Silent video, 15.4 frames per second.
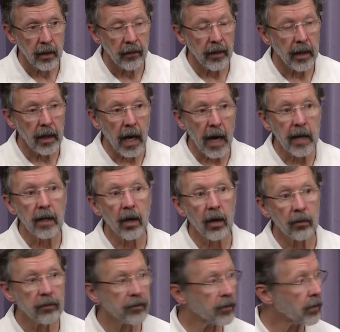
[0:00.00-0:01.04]
then I
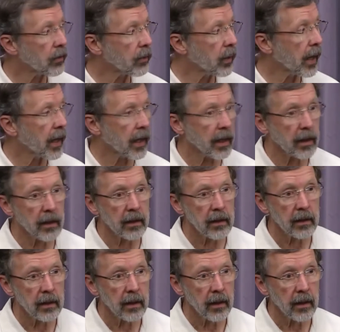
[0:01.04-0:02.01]
know full well